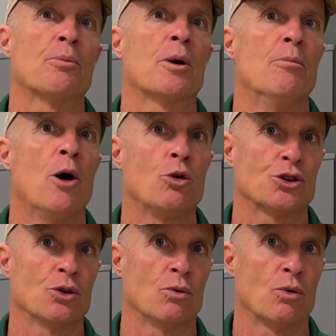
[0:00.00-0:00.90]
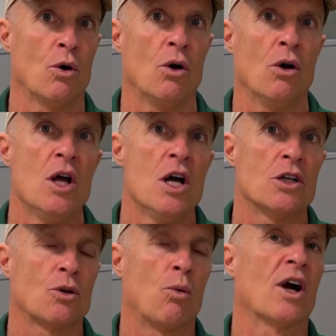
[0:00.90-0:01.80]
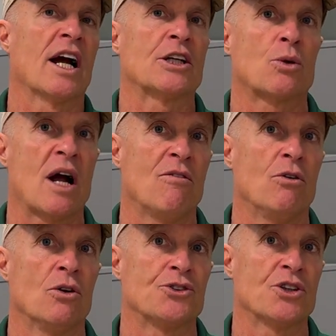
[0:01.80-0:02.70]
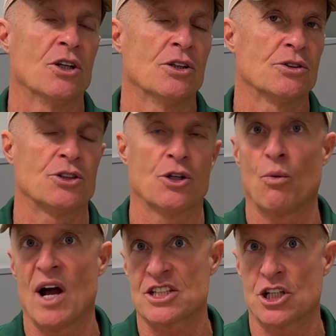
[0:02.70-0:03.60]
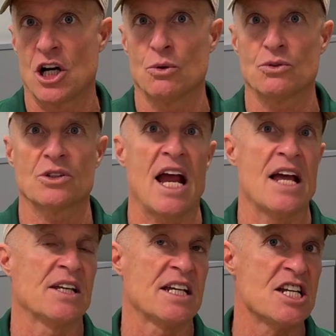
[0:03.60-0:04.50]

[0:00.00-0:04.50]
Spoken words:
a promotional role, to where I traveled to the West Coast and the